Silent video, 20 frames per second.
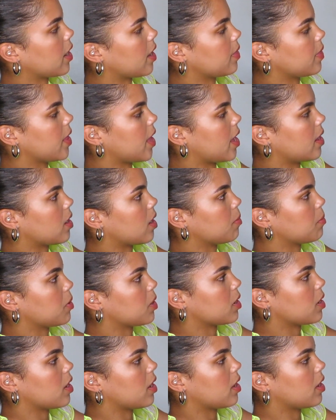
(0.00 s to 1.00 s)
and then I'm
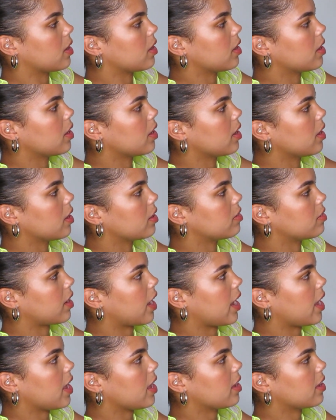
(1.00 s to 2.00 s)
going to
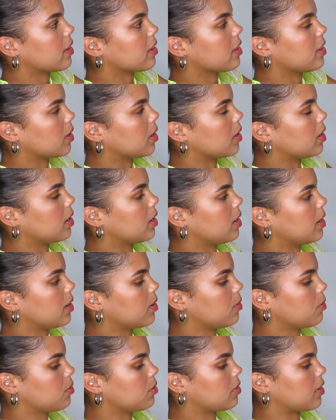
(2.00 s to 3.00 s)
take a
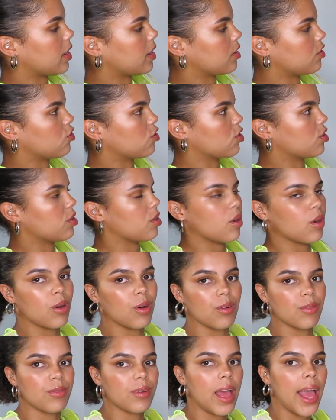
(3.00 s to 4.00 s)
little section
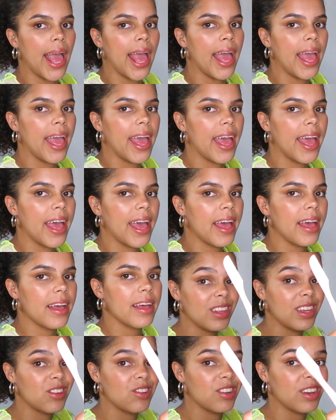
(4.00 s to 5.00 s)
of hair.
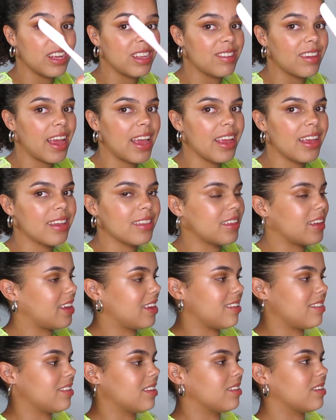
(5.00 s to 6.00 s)
Literally take
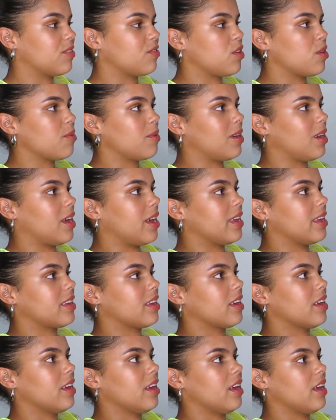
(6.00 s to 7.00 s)
this as if you were like
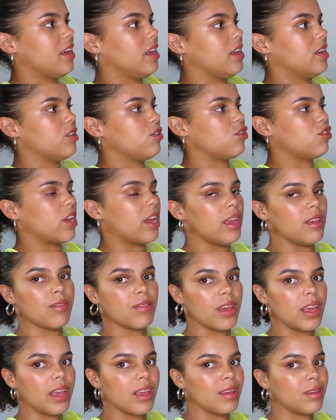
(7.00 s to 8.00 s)

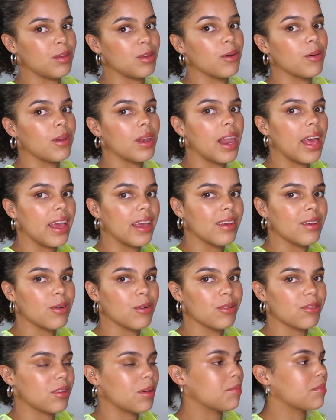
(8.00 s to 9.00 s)
shaving your leg
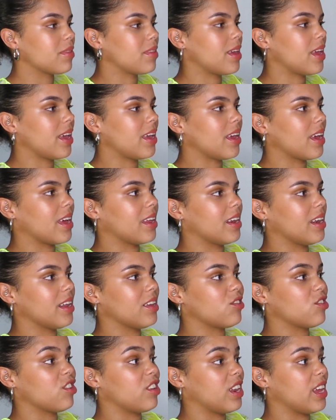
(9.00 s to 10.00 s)
or something, and
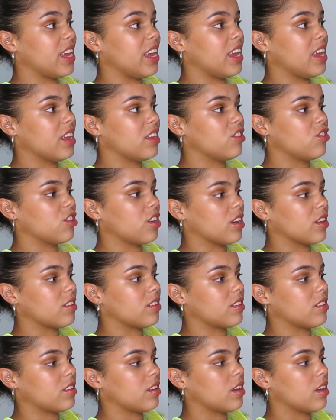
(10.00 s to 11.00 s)
literally
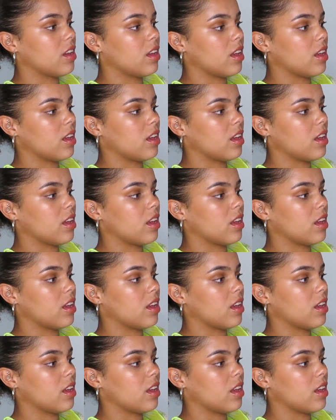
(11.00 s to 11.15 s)
just